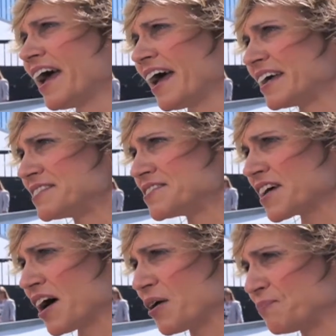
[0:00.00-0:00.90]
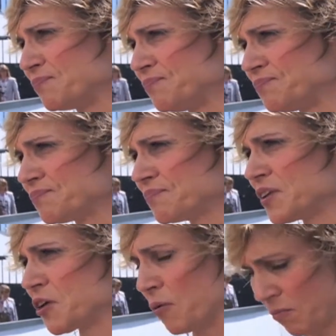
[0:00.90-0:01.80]
and, um,
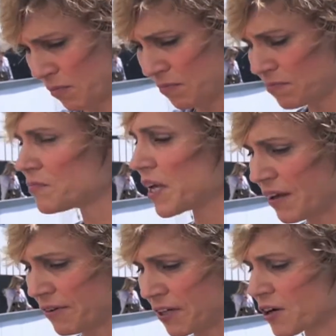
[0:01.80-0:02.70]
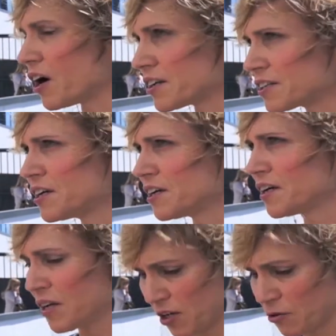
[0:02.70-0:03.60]
you know, if it got
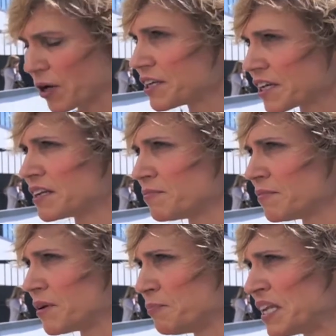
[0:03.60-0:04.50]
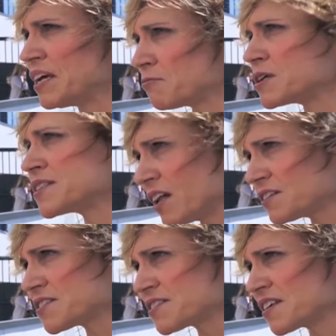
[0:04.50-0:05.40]
great and immediate
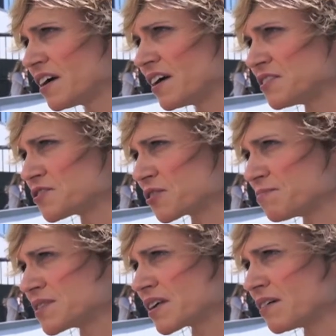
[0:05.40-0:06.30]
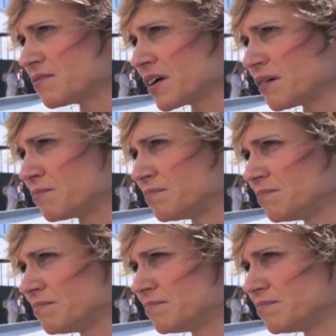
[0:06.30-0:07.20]
results in terms of um,
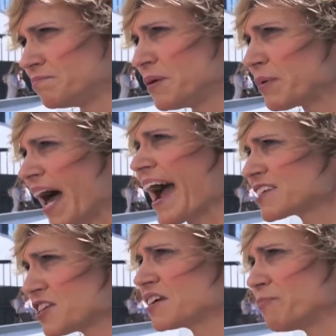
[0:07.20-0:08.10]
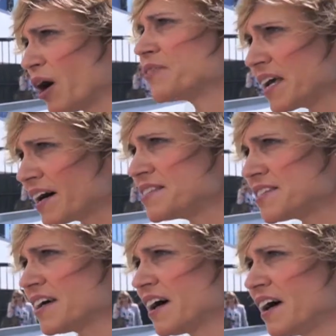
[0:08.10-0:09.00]
people acting yep. upon the
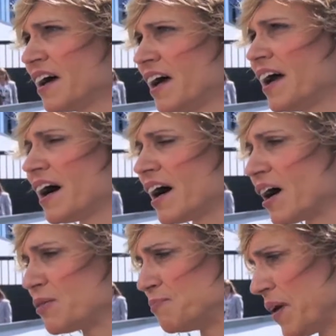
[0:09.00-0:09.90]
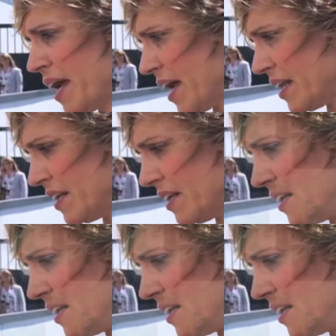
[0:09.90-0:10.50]
idea um, and